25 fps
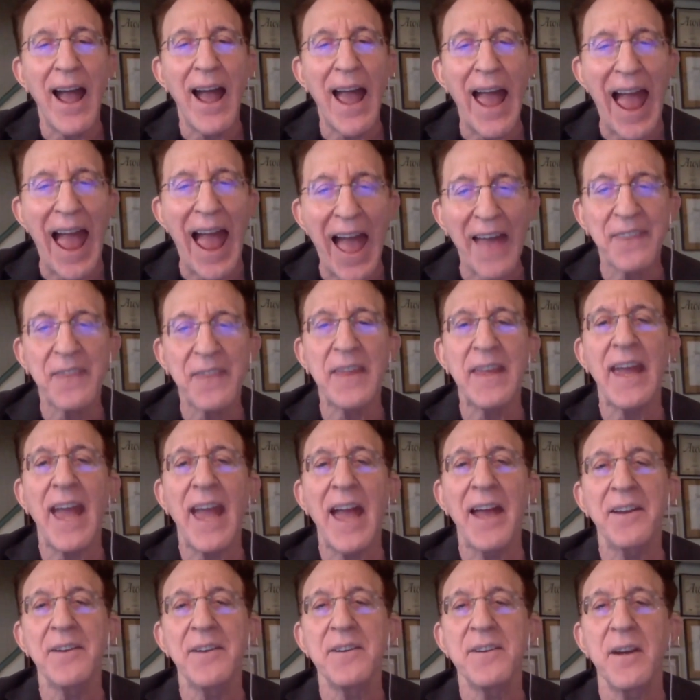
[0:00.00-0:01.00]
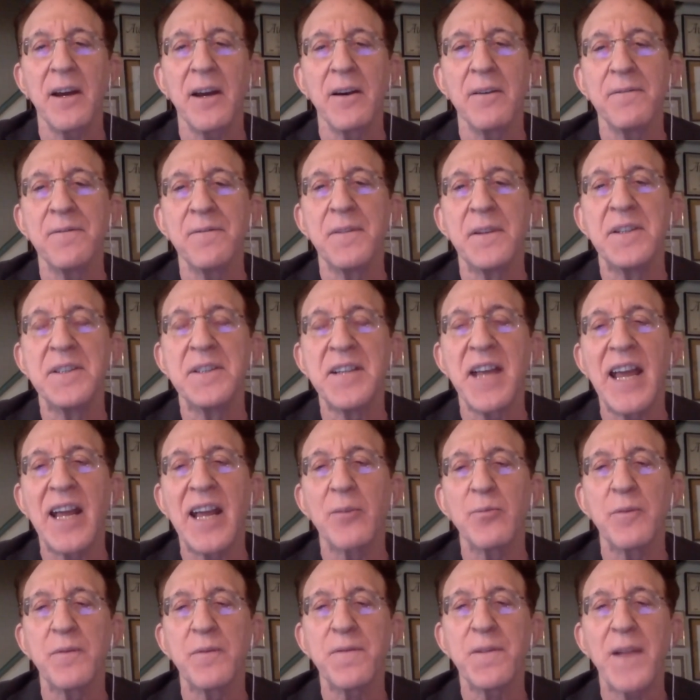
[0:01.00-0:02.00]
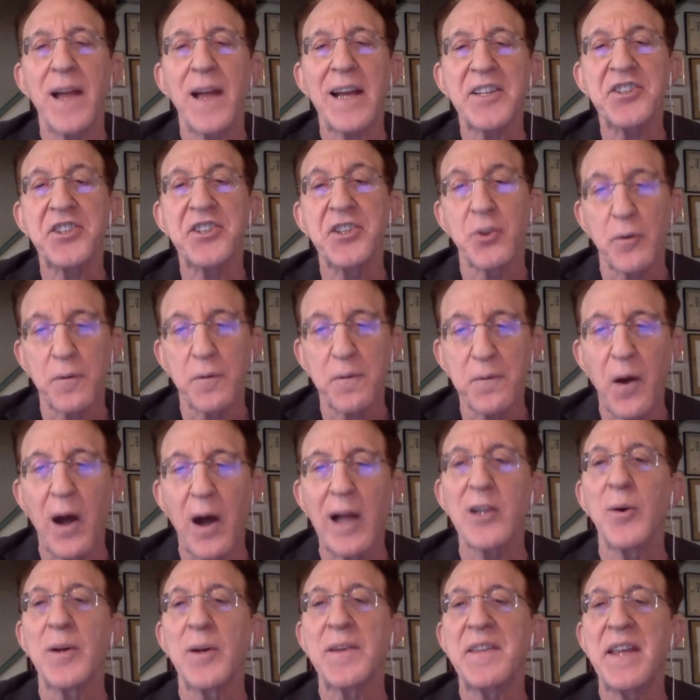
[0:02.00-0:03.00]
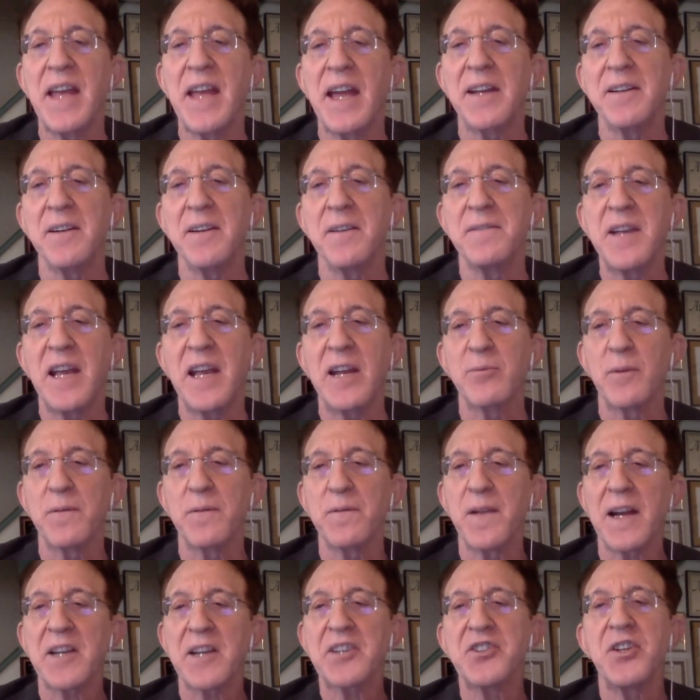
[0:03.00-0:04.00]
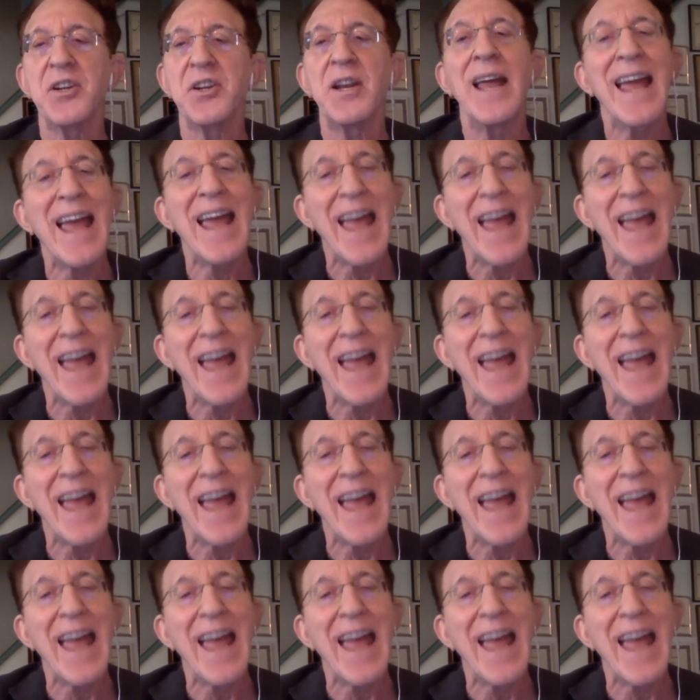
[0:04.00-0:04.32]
At the end of the day reflection or following the end-of-day reflection,